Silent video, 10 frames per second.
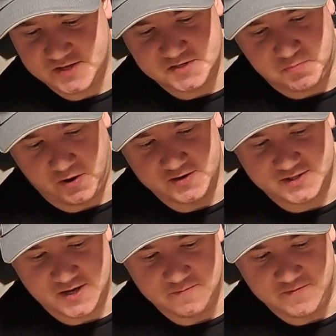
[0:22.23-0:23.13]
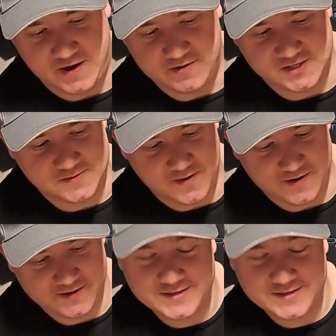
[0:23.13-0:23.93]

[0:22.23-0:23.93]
these parts come very small,